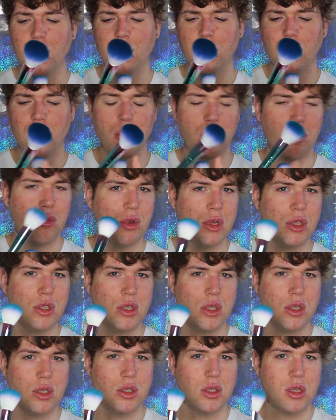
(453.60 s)
the numbering
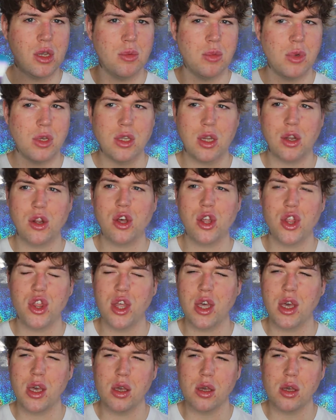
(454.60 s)
system because I don't
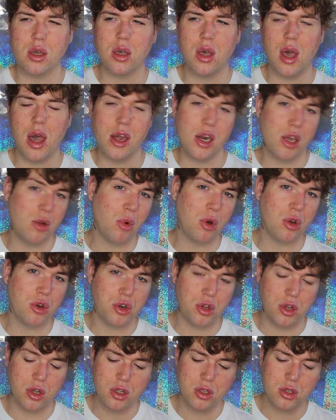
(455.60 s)
think anyone
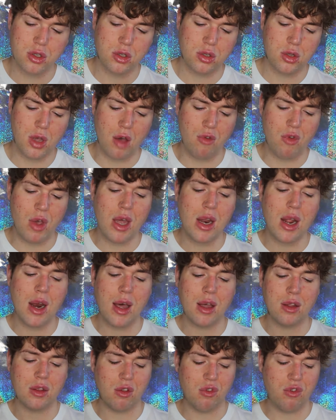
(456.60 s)
does. I really
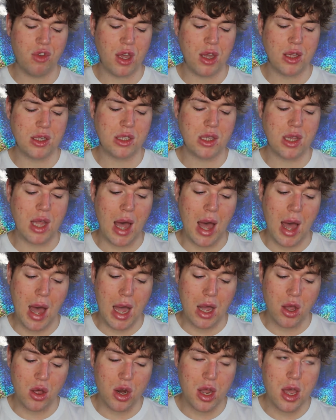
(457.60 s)
like the face and the
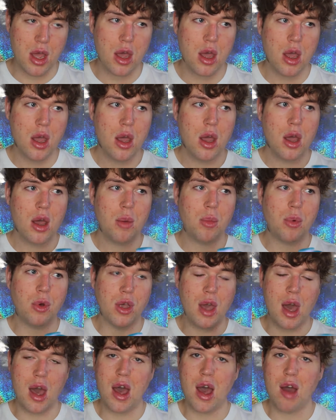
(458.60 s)
eye on it, but
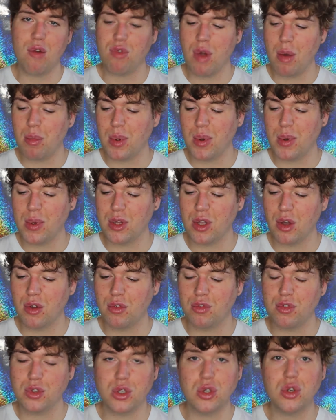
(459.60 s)
yeah, I've rambled
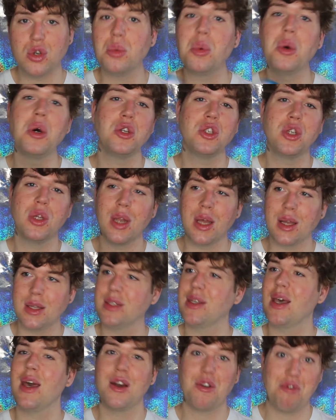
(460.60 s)
on for too much.
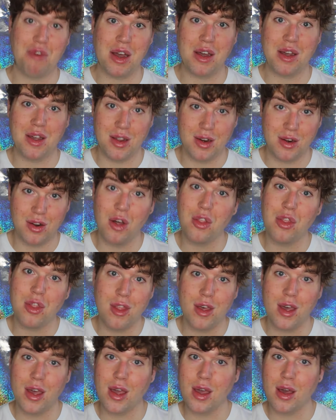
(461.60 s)
Let's get cracking on
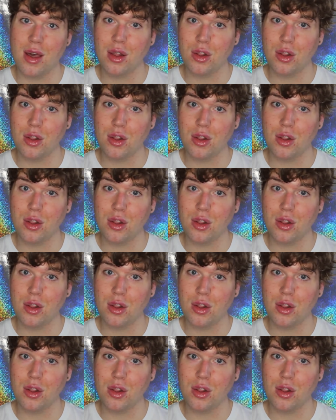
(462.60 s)
the